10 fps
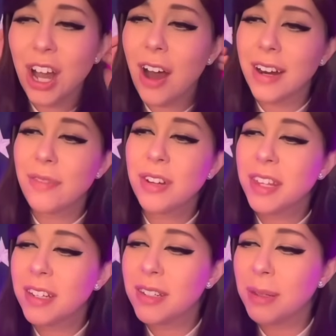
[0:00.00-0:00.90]
God,
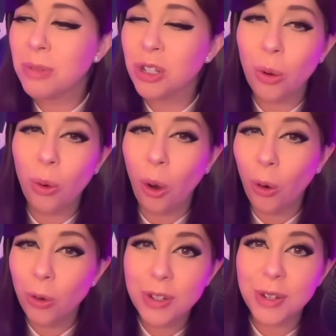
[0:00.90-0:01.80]
everything seems so
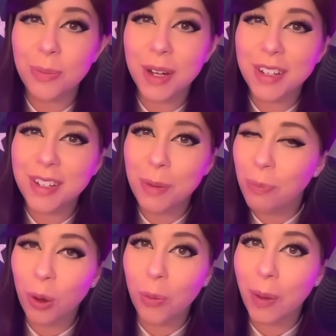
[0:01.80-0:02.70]
wholesome and
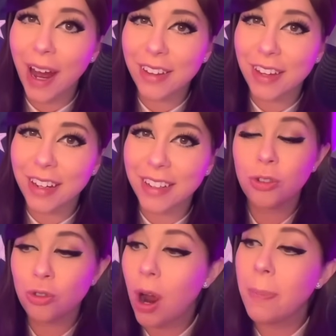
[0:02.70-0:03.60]
simple back then.
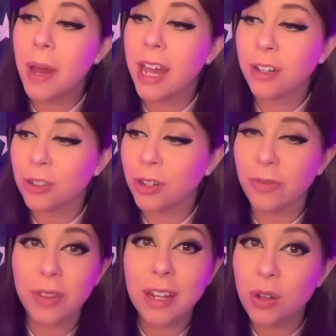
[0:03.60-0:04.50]
Drop a
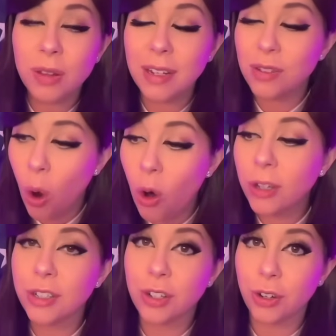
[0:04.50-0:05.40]
handkerchief. That's that's all
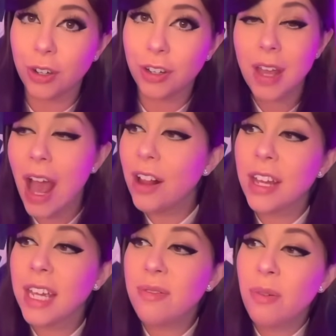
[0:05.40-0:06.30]
it took. Hell,
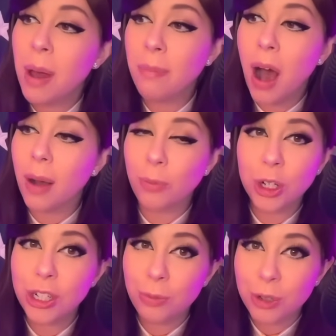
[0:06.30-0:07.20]
like, even my mom,
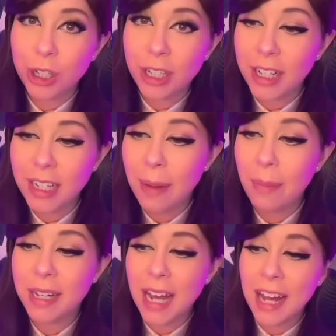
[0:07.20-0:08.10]
what she, what she did to get
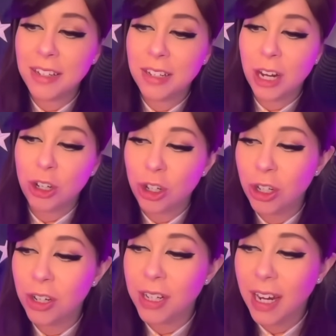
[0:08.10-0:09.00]
my dad's attention, she
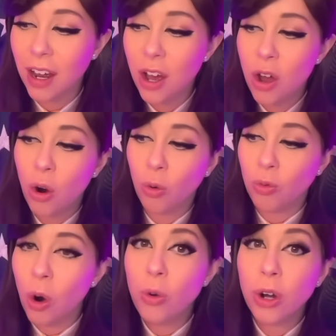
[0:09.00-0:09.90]
just, like,
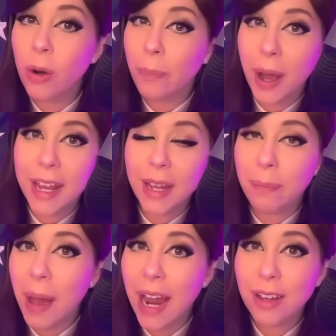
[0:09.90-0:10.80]
rode her bike
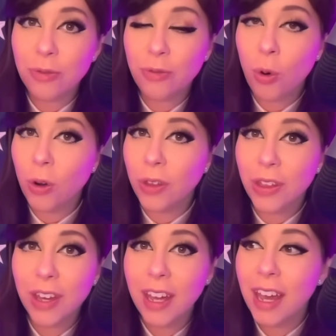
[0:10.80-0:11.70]
back and forth
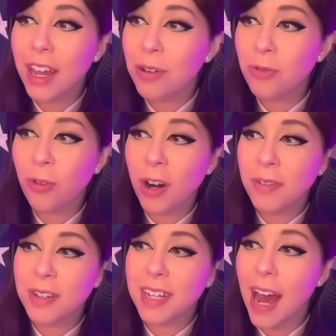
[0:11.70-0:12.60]
in front of
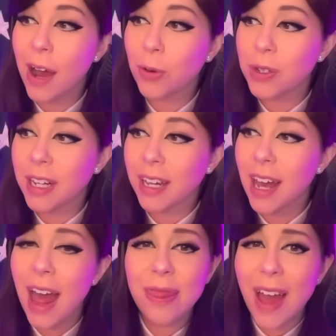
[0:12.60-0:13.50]
his house. Like,
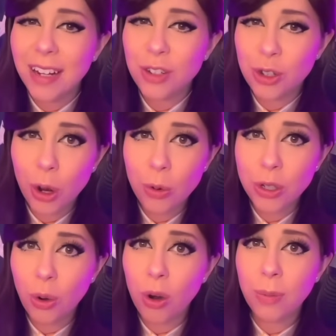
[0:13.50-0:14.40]
that's so
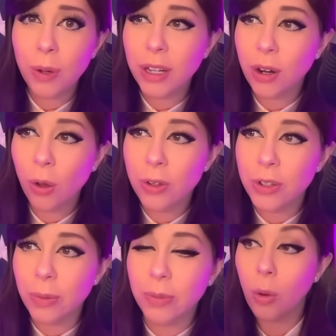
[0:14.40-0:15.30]
adorable and
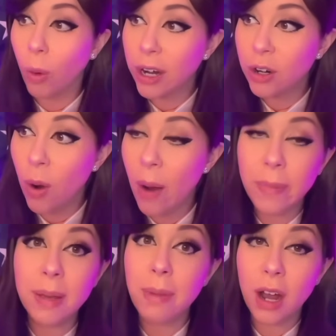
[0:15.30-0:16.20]
wholesome. Want to know how
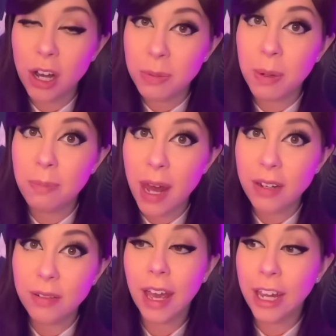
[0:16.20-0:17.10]
me and my husband
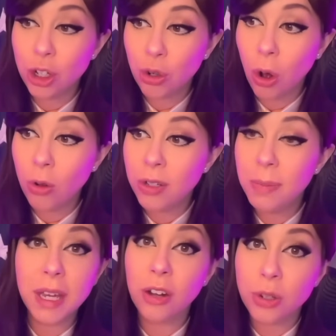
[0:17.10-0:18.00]
met? He trolled
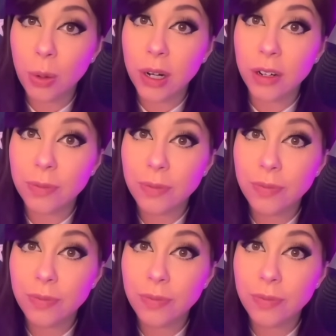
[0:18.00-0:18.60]
me on Twitter.